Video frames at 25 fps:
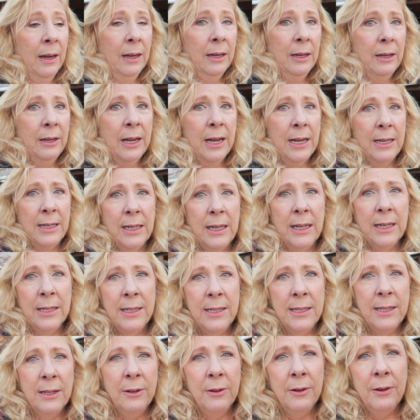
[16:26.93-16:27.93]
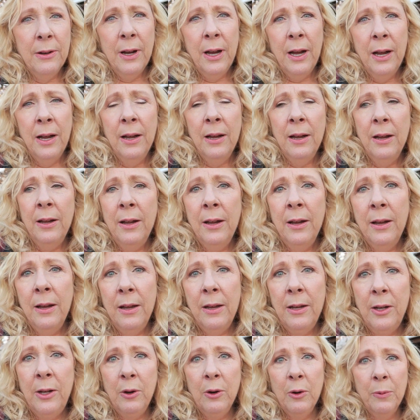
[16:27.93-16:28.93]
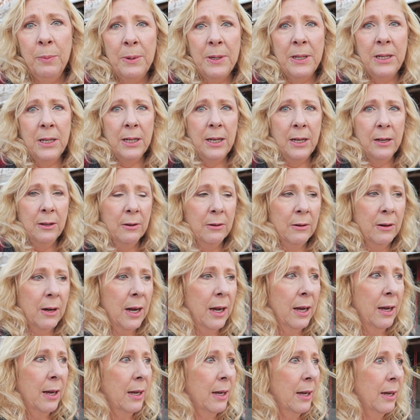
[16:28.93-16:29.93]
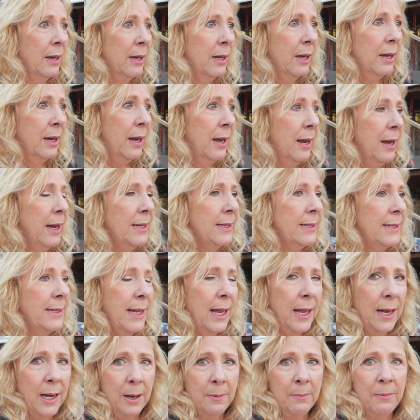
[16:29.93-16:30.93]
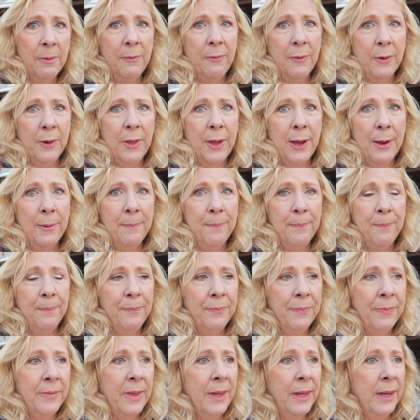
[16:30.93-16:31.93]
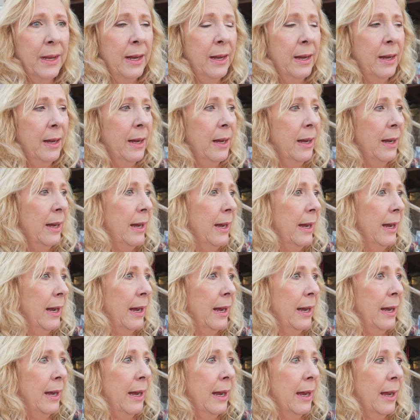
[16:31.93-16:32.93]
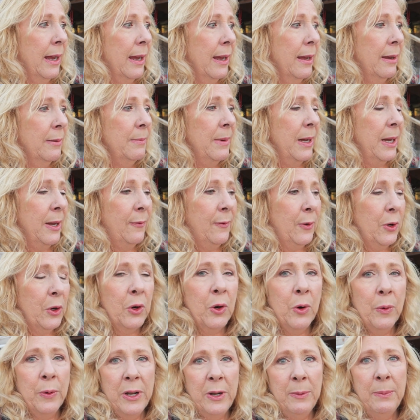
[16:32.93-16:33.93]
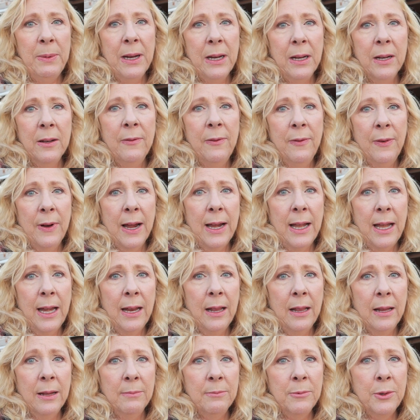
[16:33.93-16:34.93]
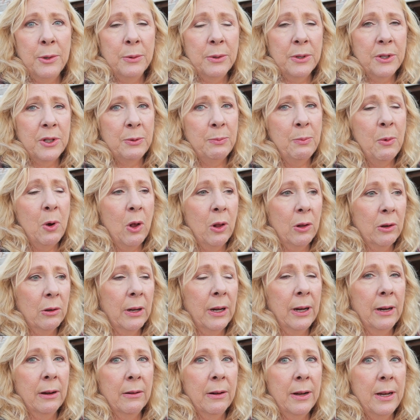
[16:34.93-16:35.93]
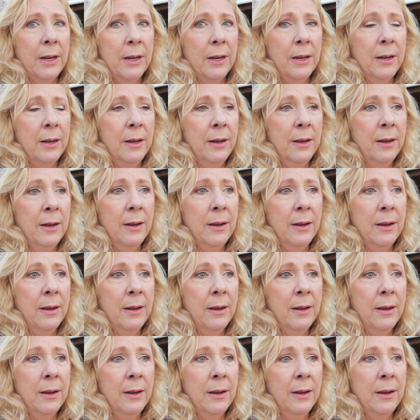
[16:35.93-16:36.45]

You need to consider your particular setup for them. If you're going to be confining them to a smaller area,